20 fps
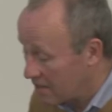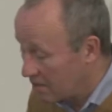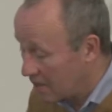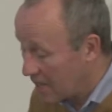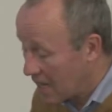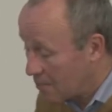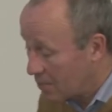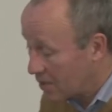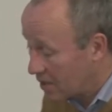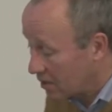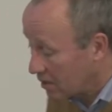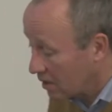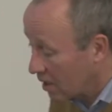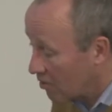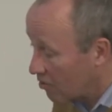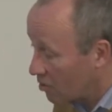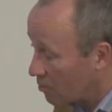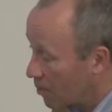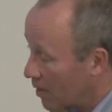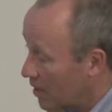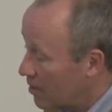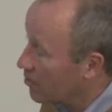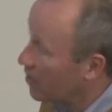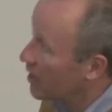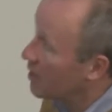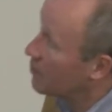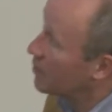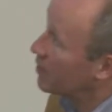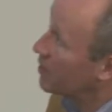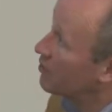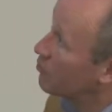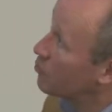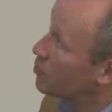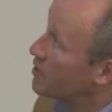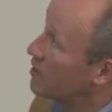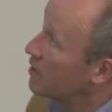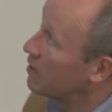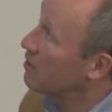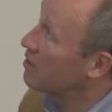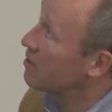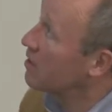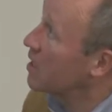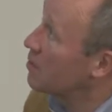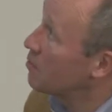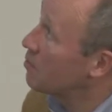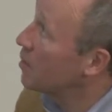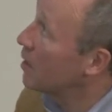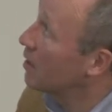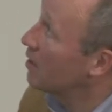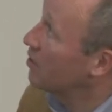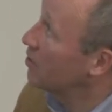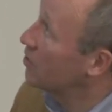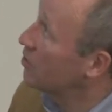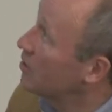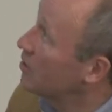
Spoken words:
chemical or a biochemical of a particular type of molecule.